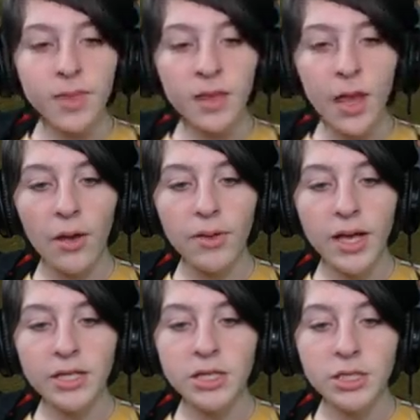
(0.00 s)
Oh
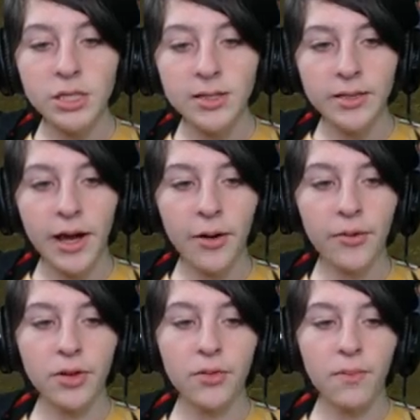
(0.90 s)
yes,
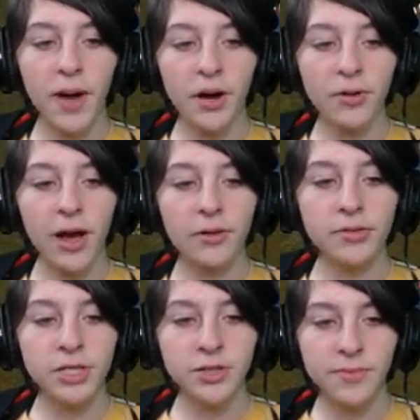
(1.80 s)
now you will bow
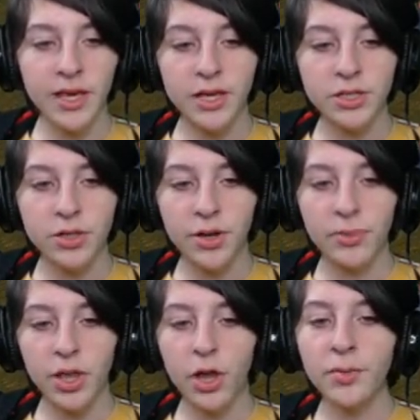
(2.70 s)
down to me because I
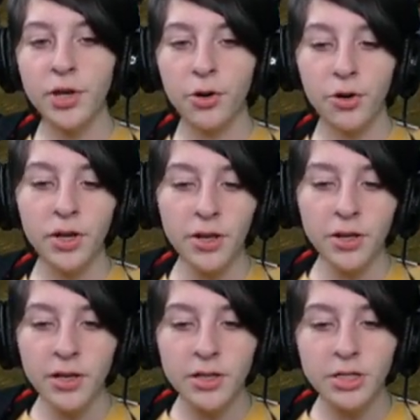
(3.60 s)
am the llama god.
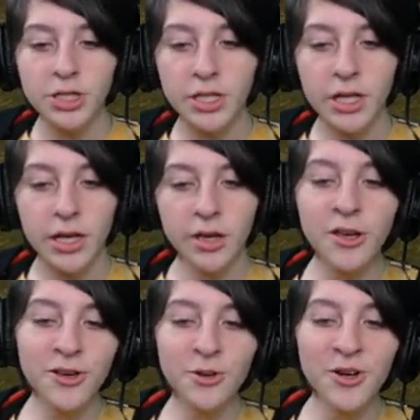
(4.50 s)
Just kidding.
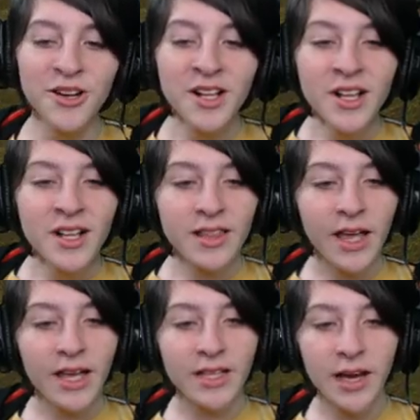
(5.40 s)

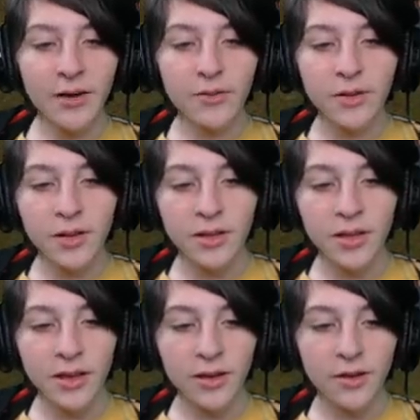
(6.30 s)
Lie down.
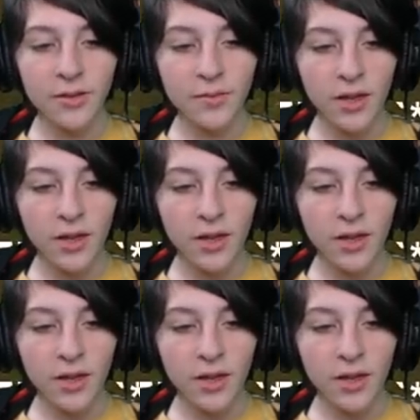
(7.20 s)
There you go.